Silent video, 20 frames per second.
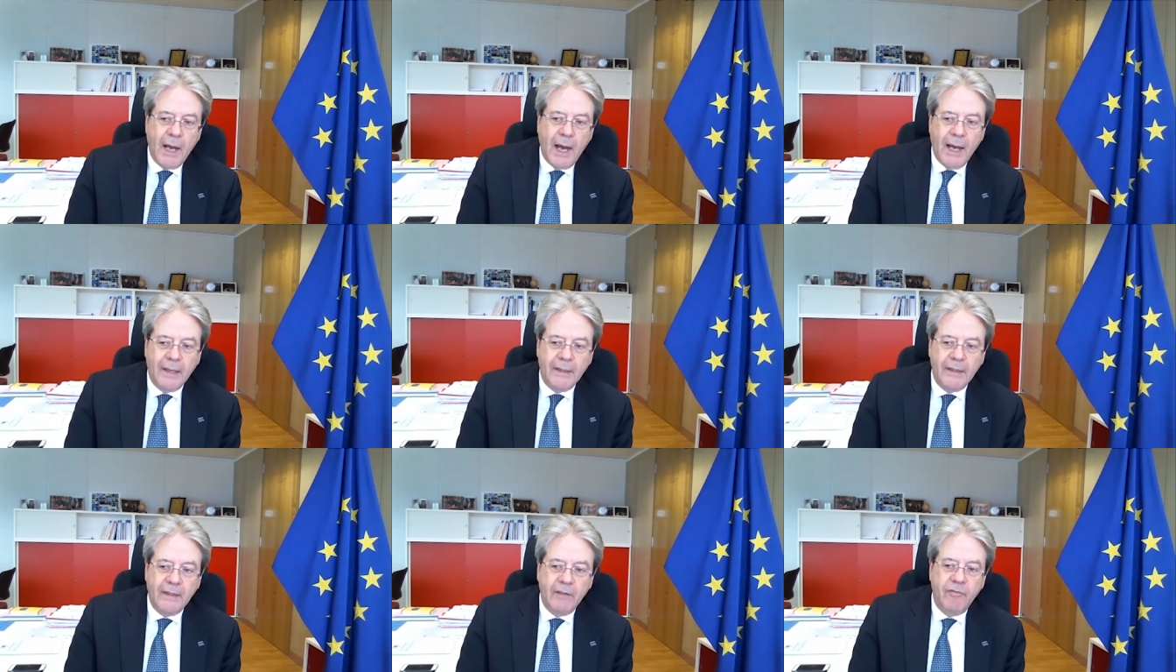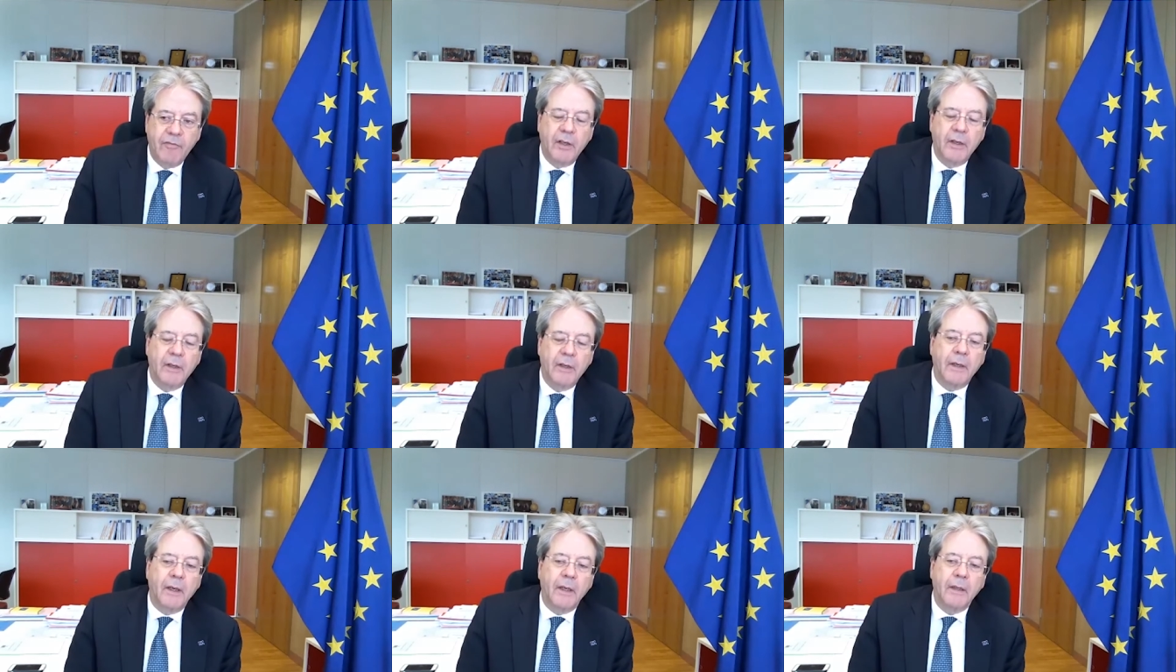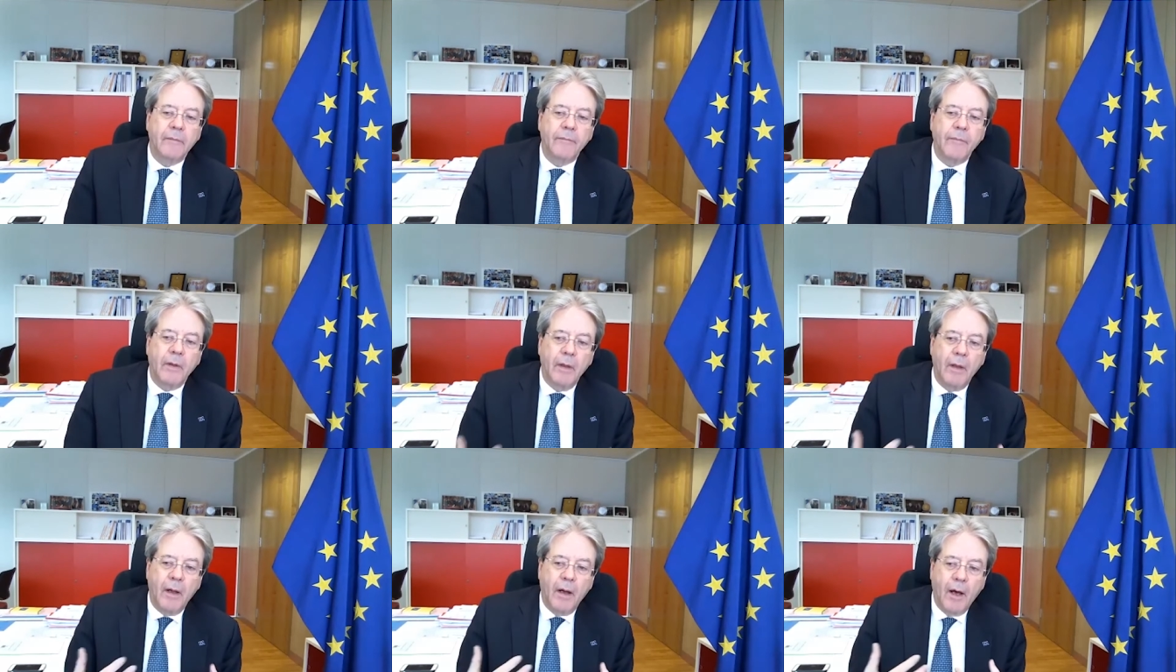uneven
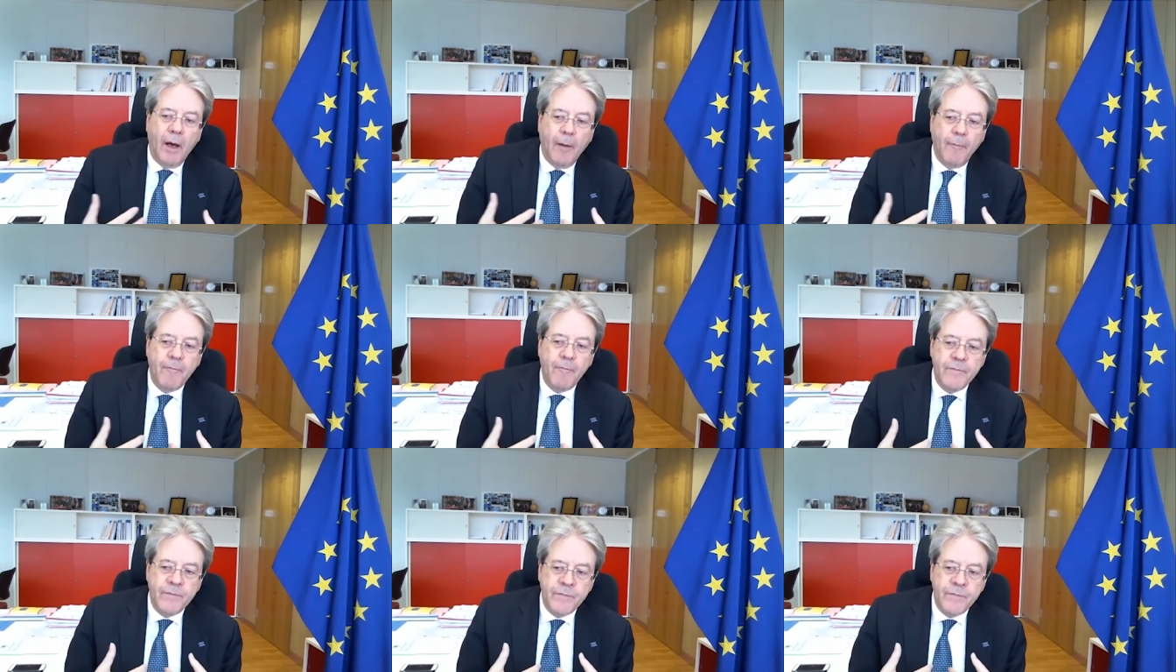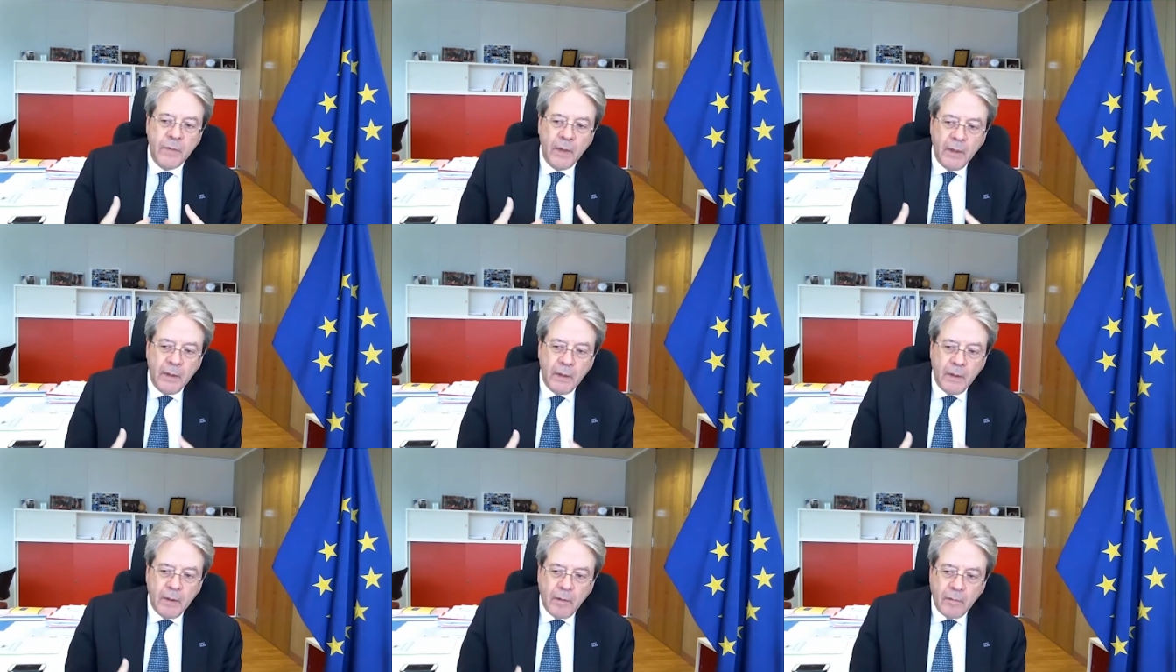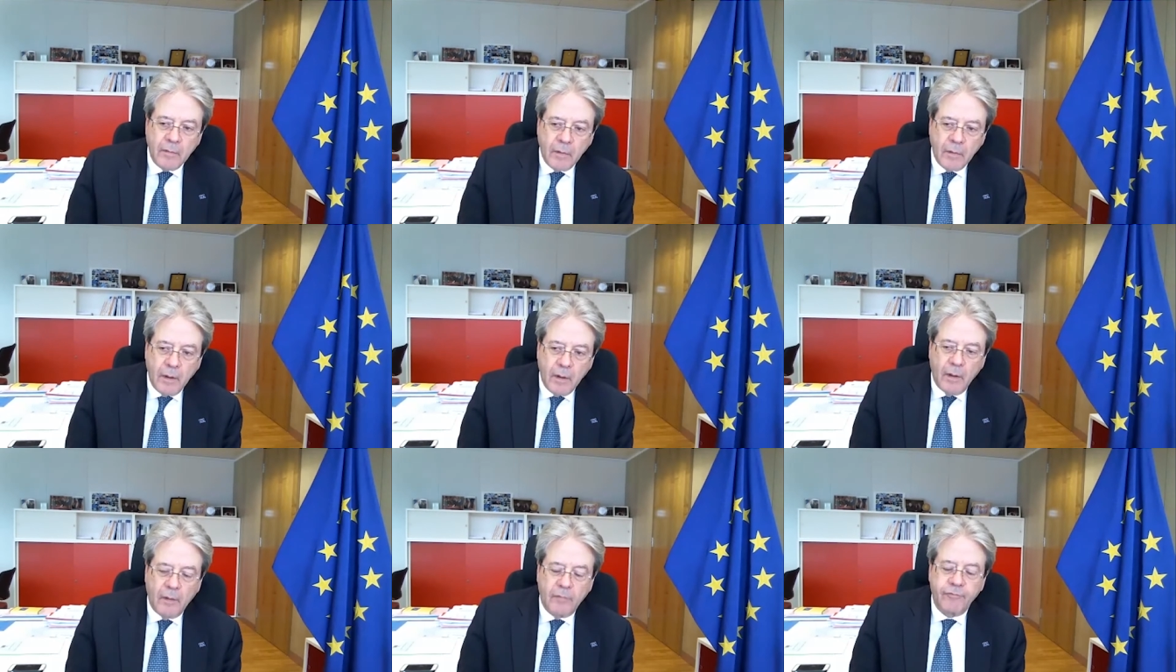
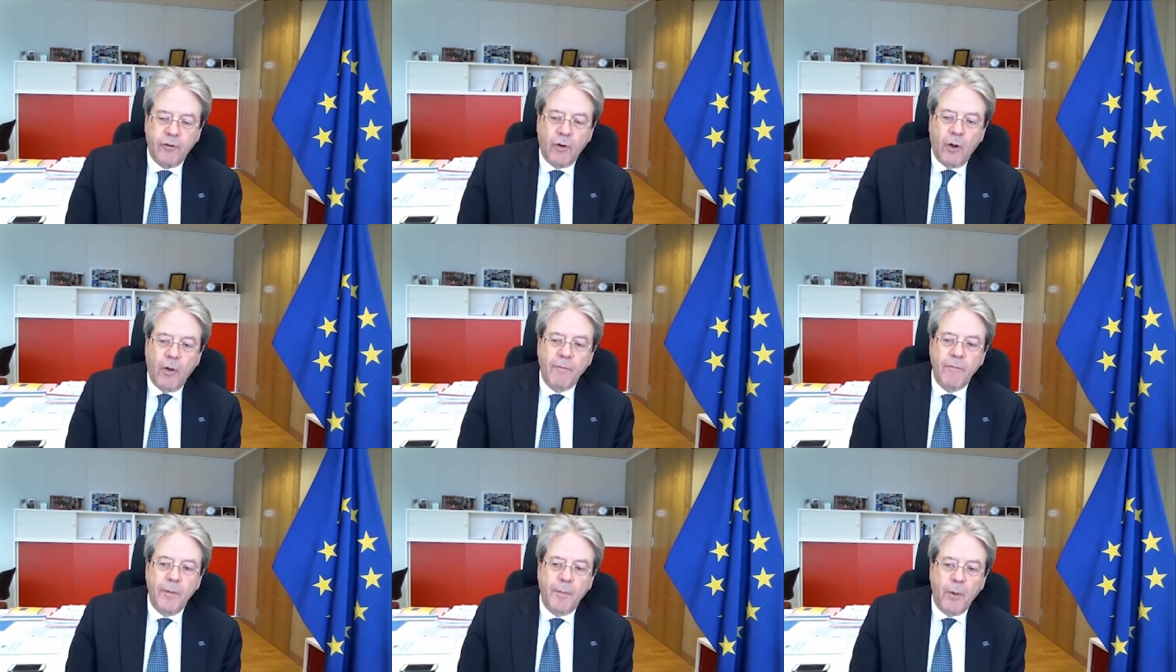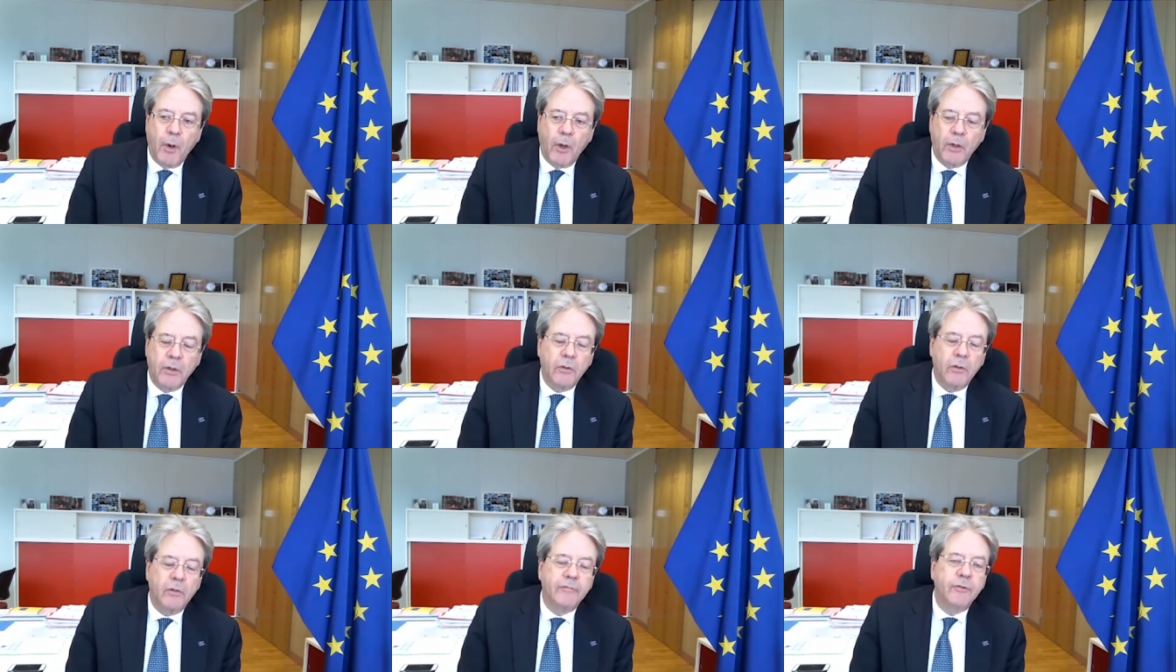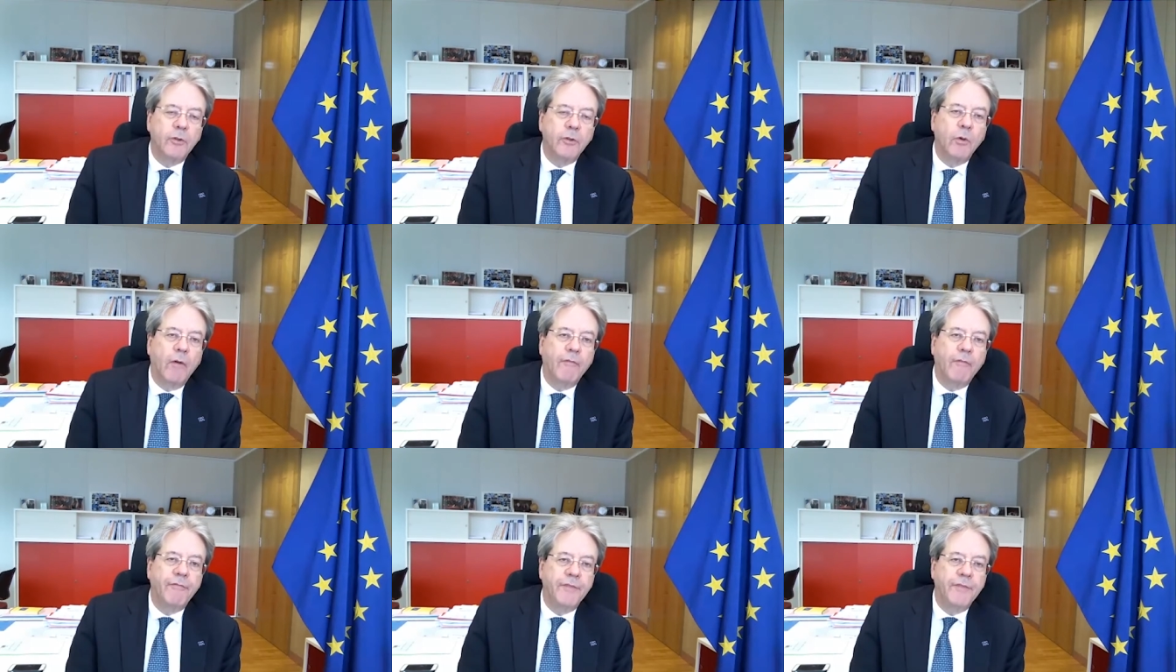from the point of
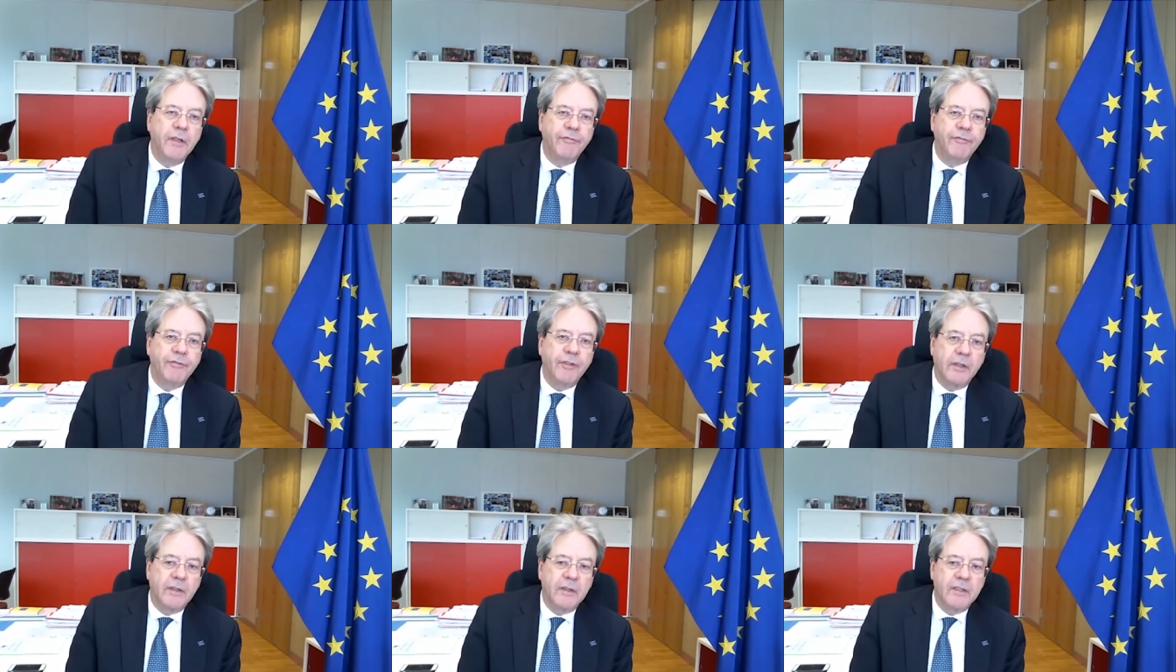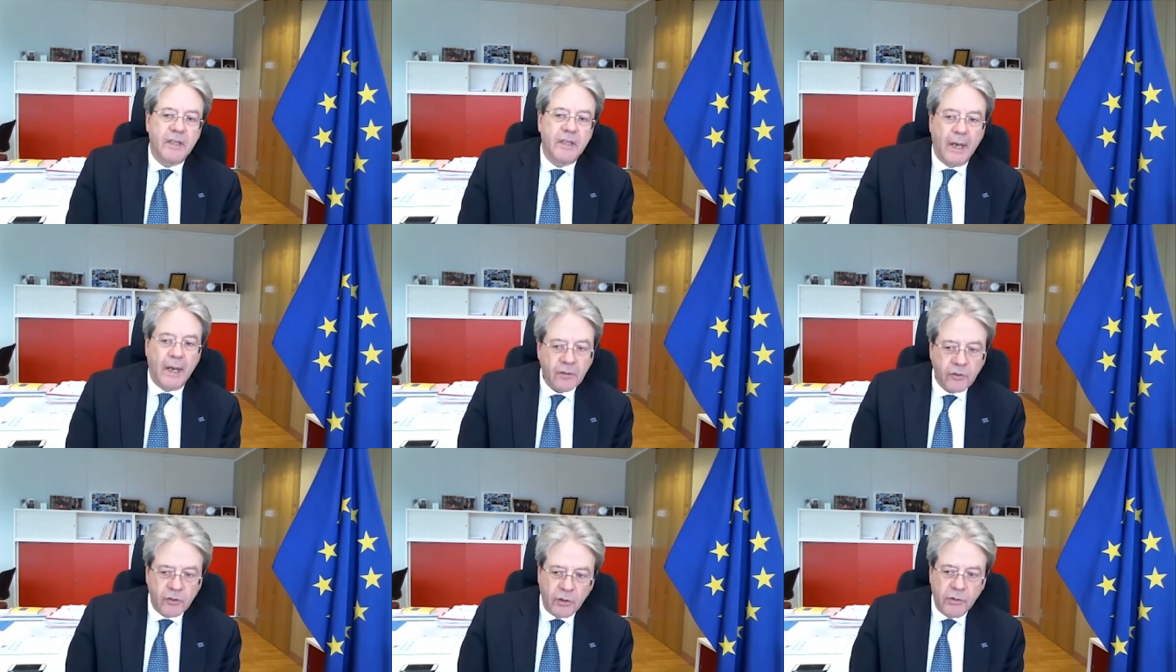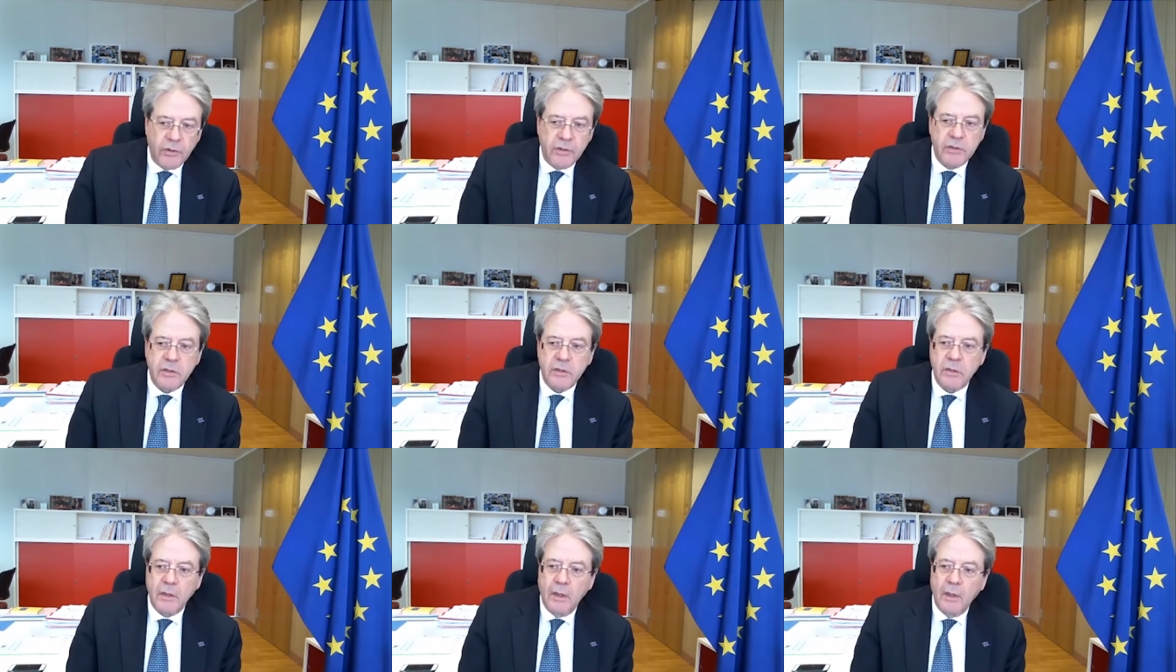view of different
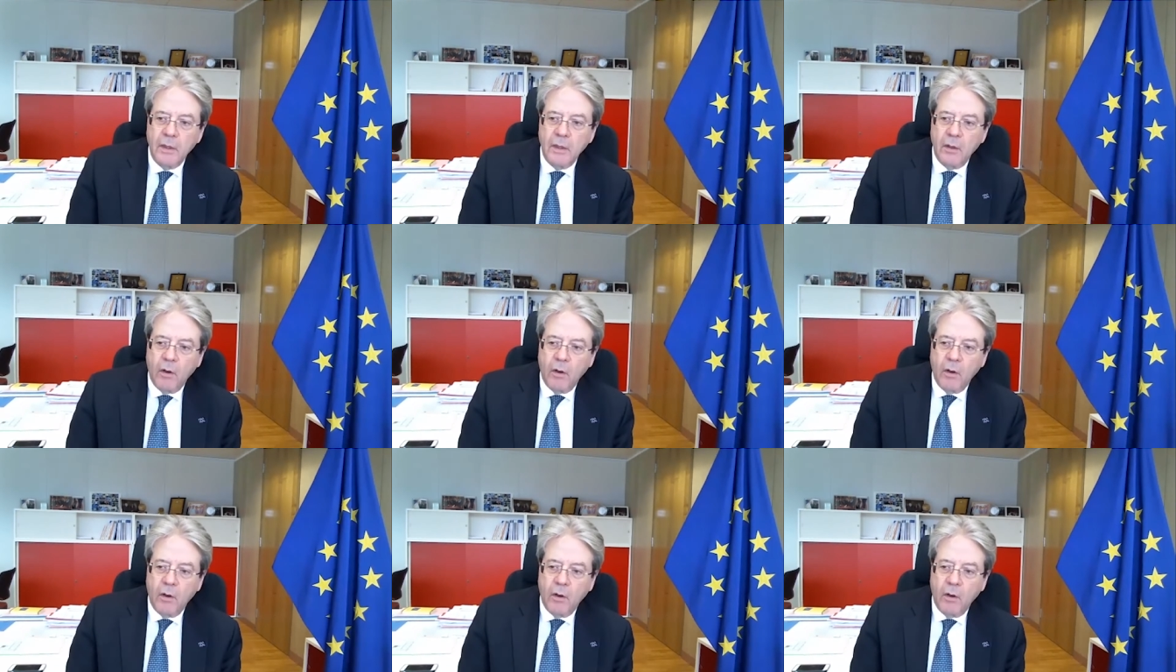sectors.